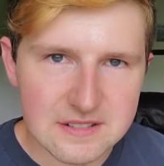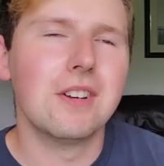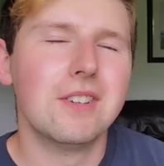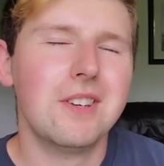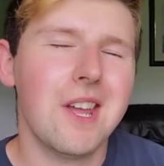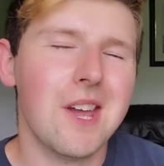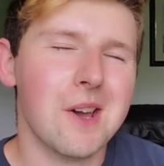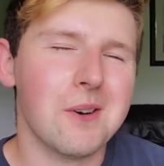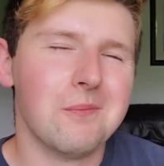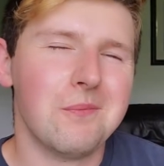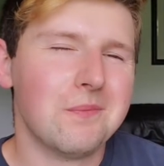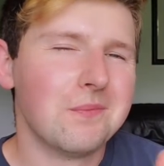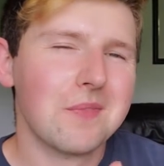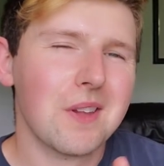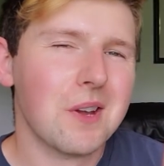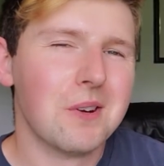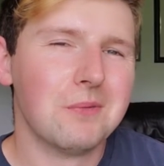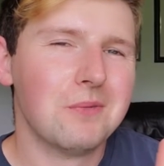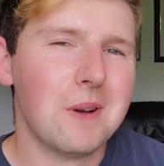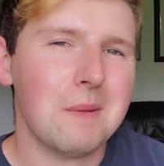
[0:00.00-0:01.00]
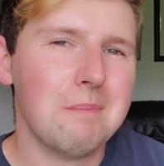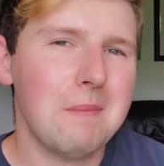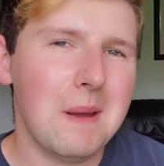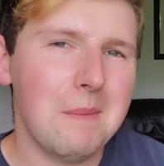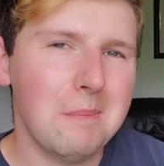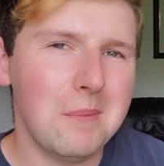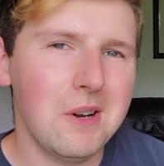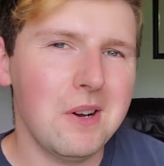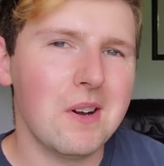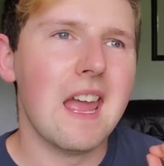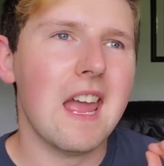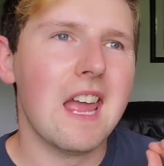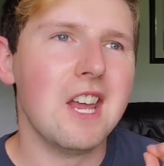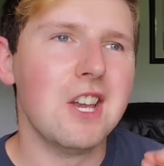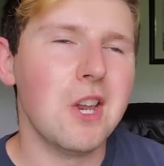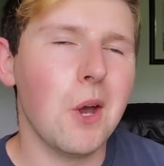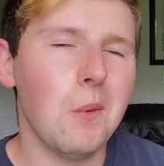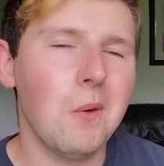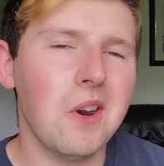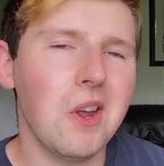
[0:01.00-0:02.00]
Now, remember, a
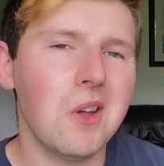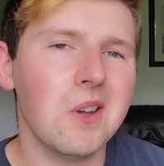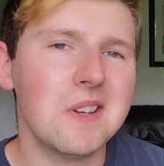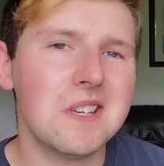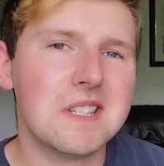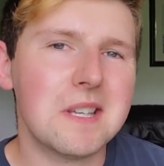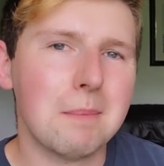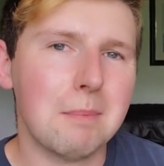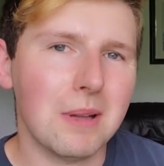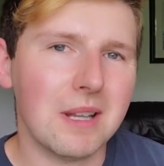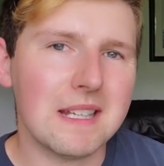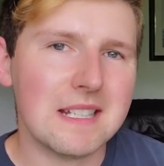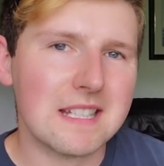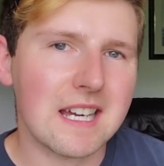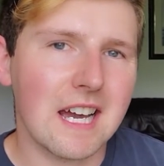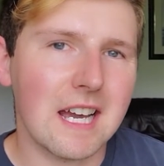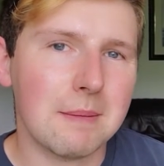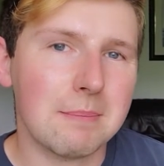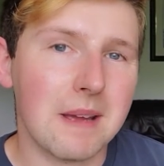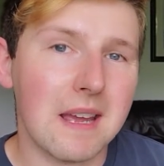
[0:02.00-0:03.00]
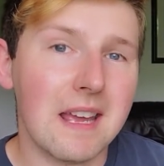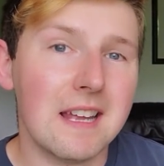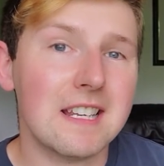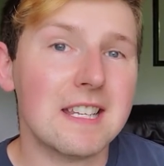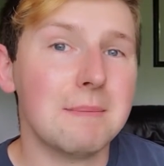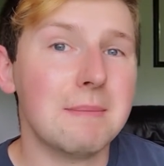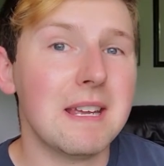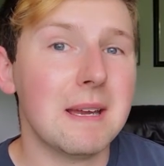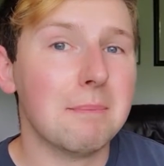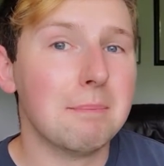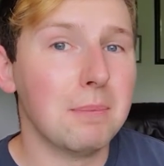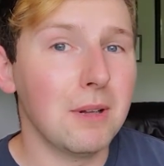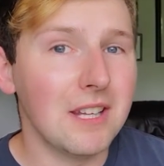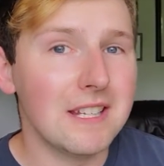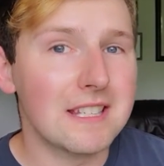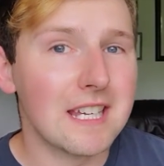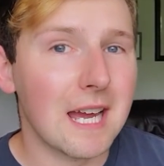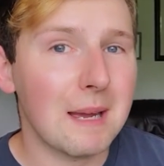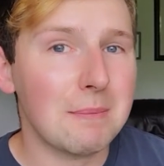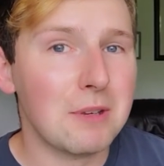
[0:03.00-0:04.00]
know-it-all is a bully type, and to be a bully type,